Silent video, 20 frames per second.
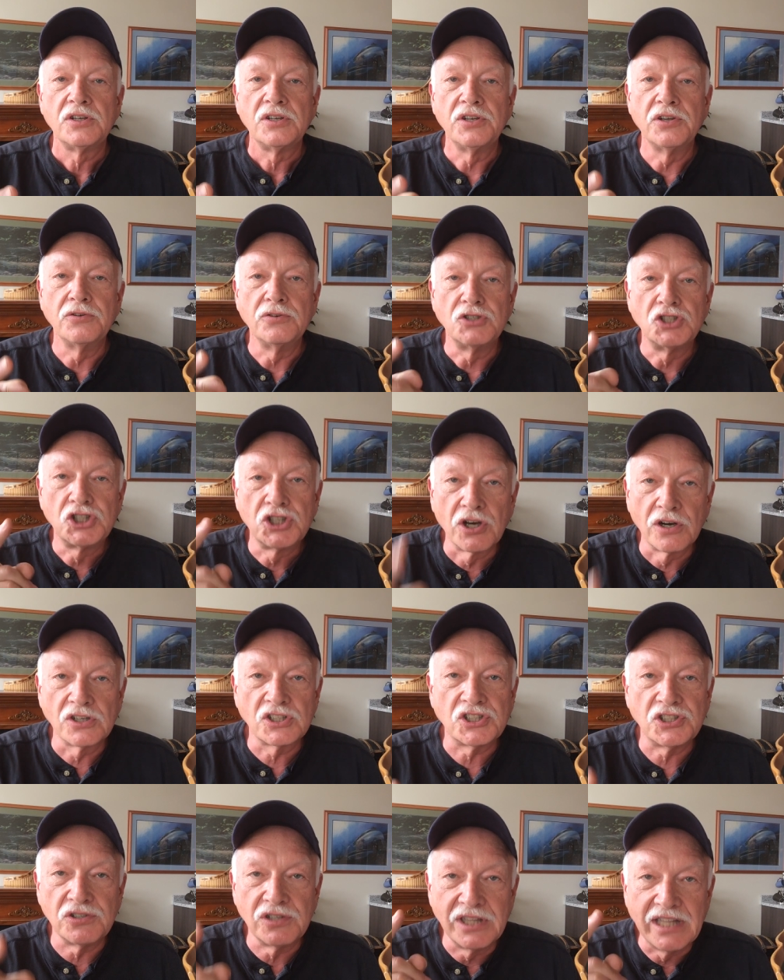You
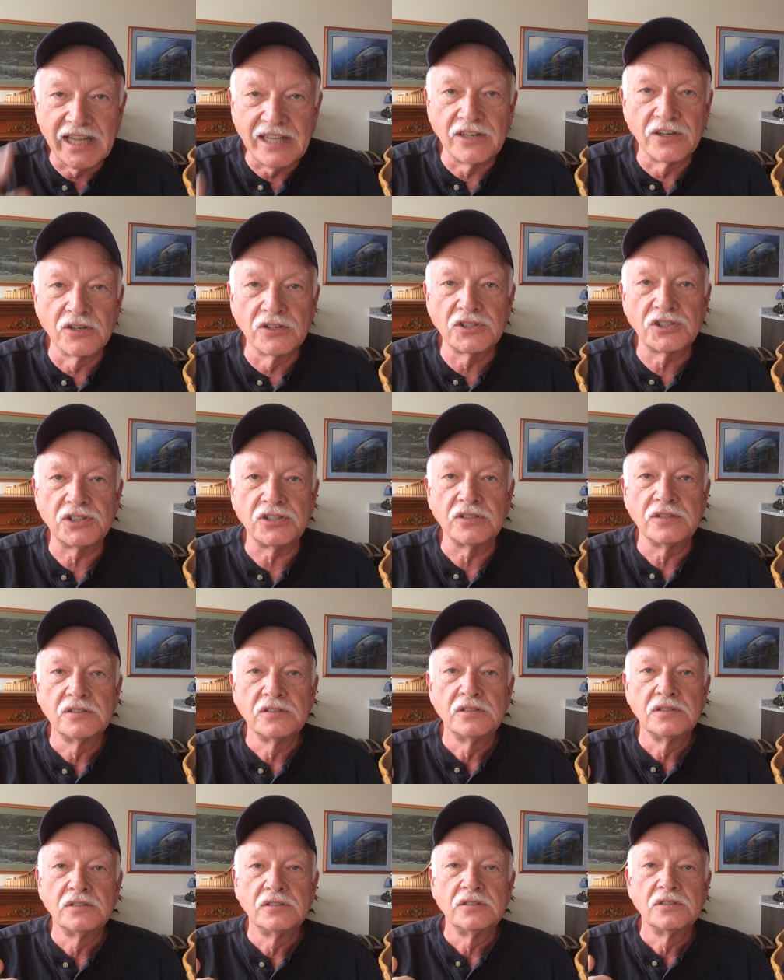church, you leaders,
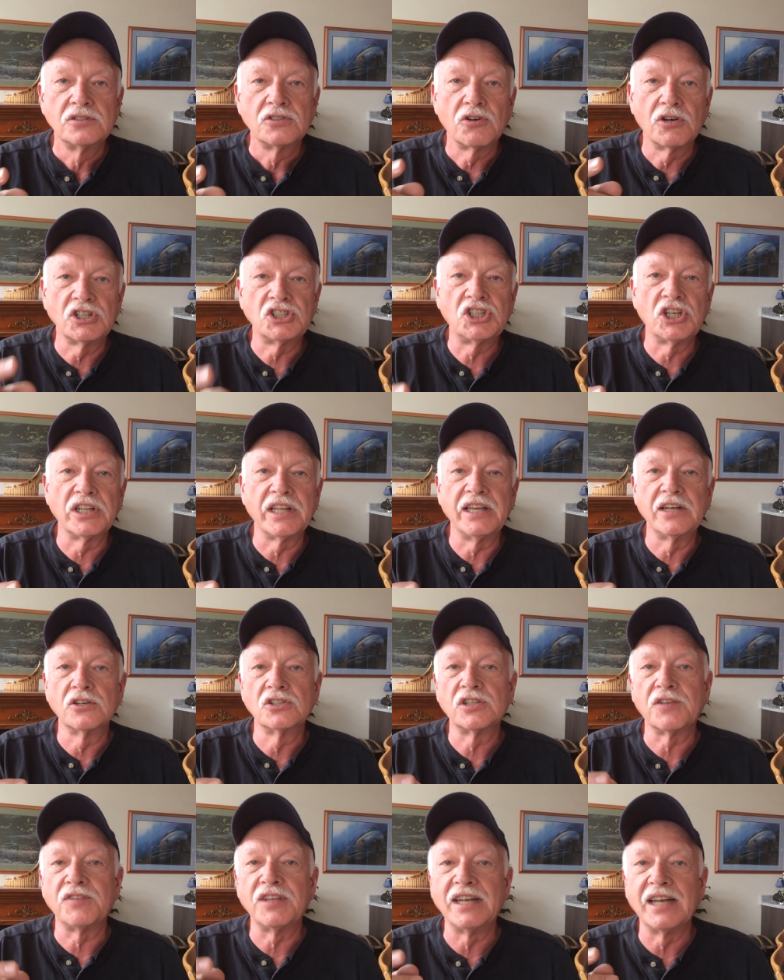Christian
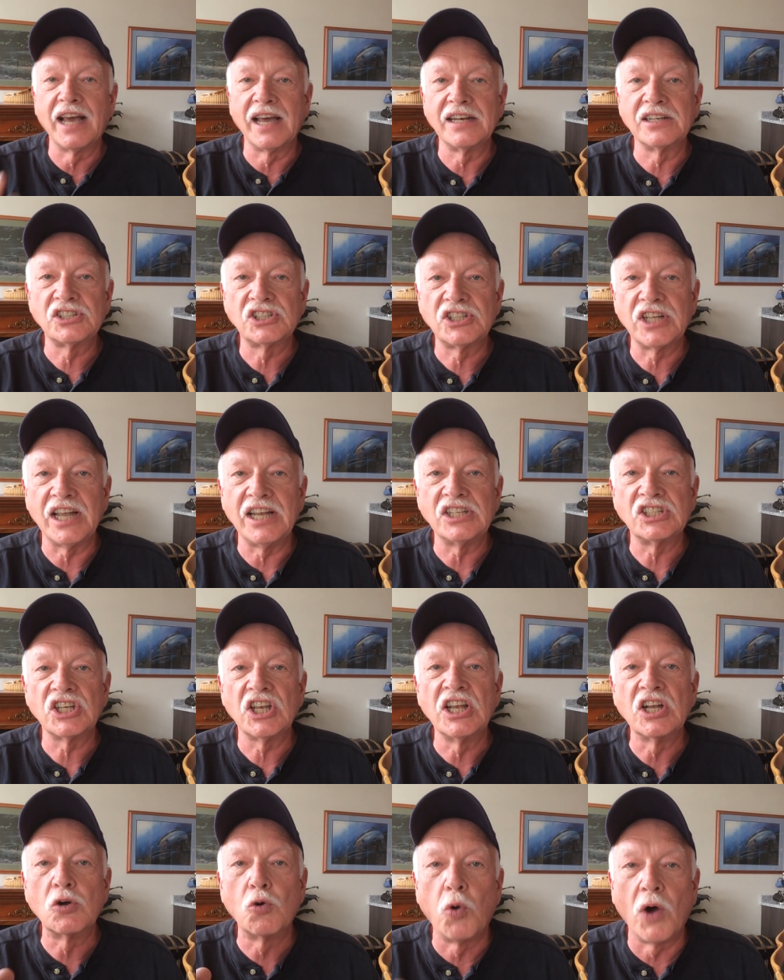leaders of the United States,
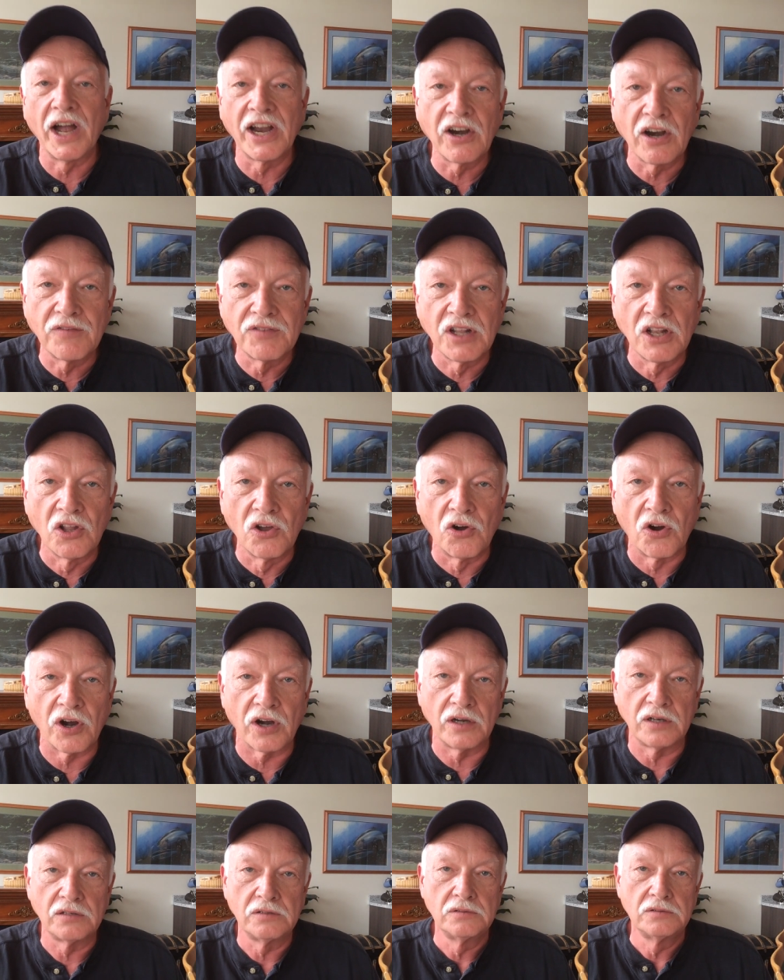inquire of the
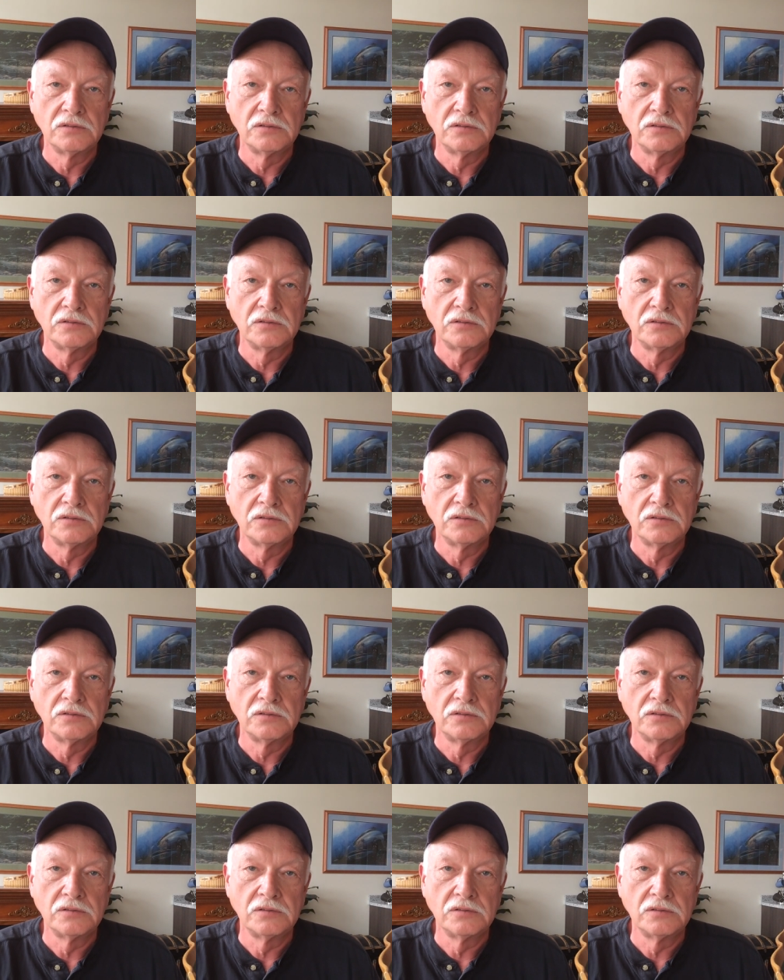Lord.